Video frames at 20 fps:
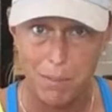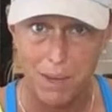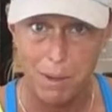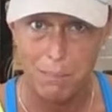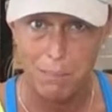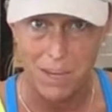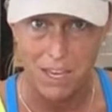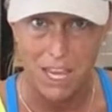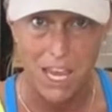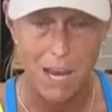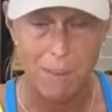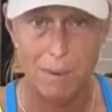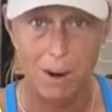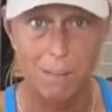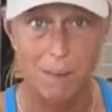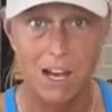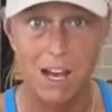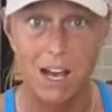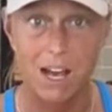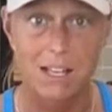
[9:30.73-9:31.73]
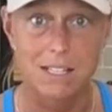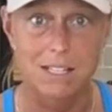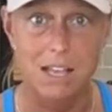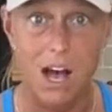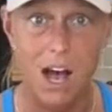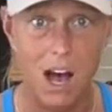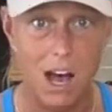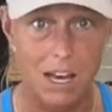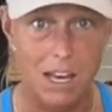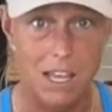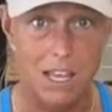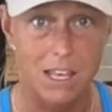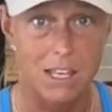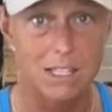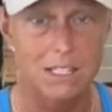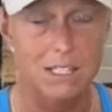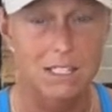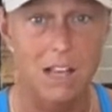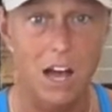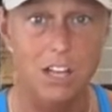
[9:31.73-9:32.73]
be a beekeeper, because honey
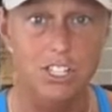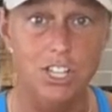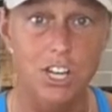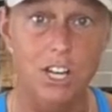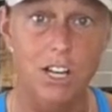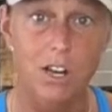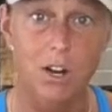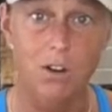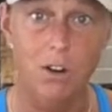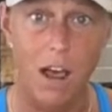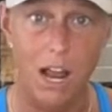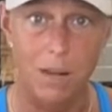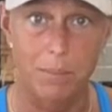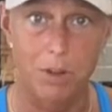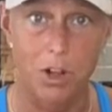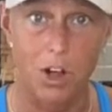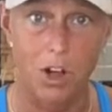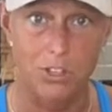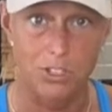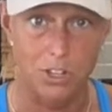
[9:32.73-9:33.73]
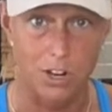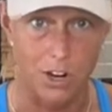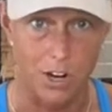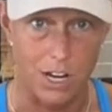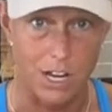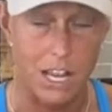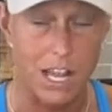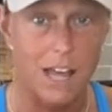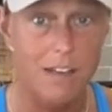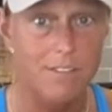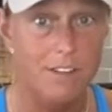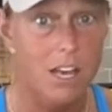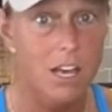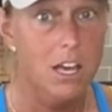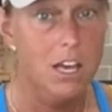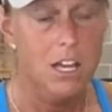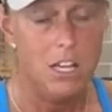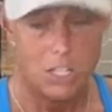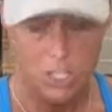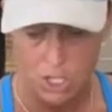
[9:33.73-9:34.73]
is such an incredible alternative
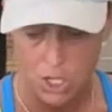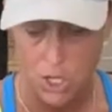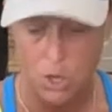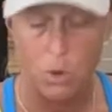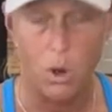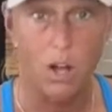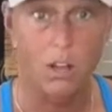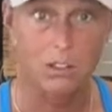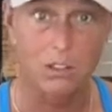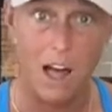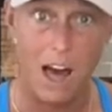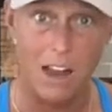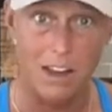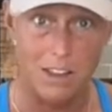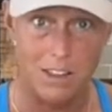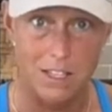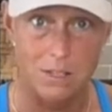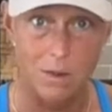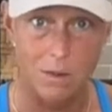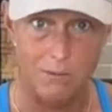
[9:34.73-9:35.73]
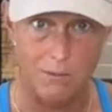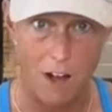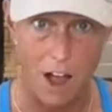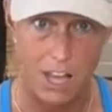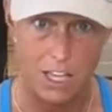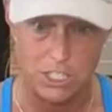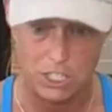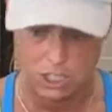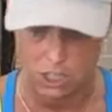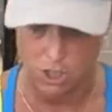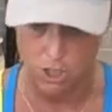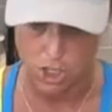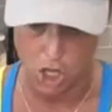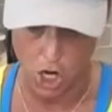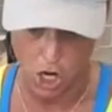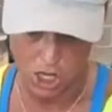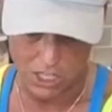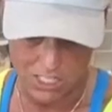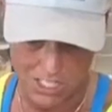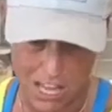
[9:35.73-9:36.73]
to a lot of these refined
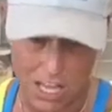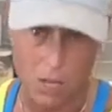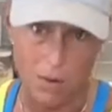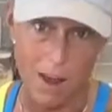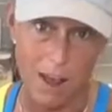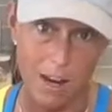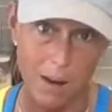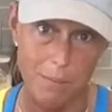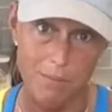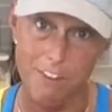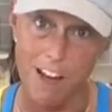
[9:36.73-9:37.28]
sugars that you end up